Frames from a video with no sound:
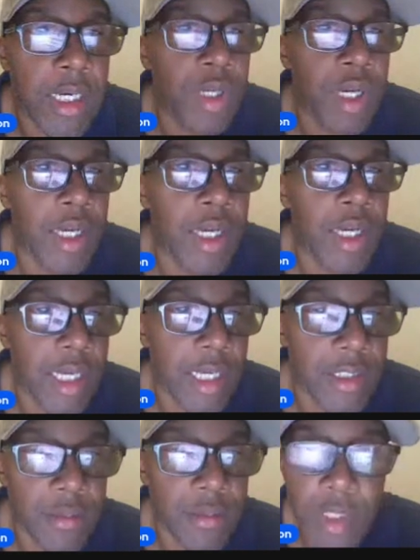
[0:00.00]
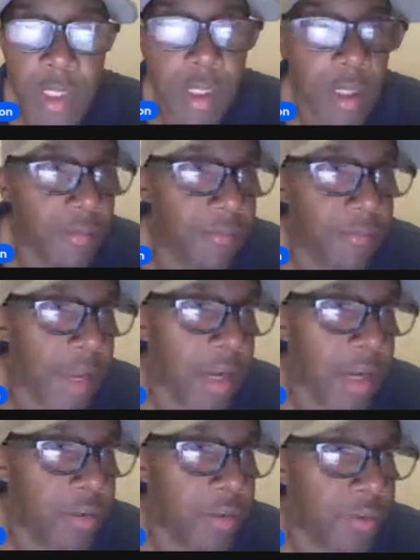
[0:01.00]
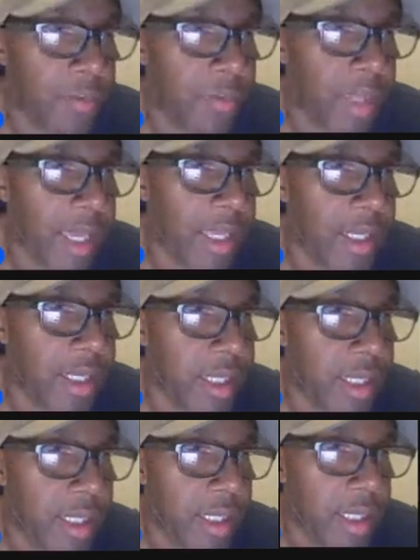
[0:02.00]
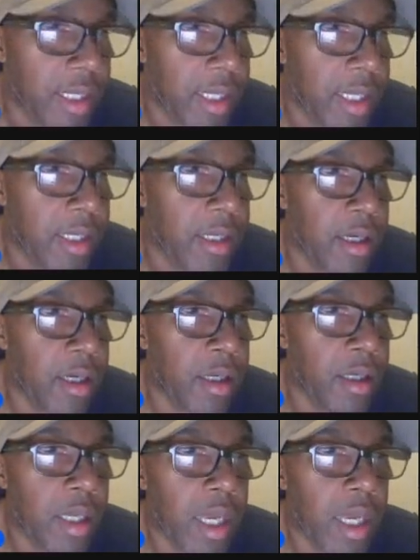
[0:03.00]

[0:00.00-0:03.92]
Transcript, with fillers: guys got some value from that. And uh,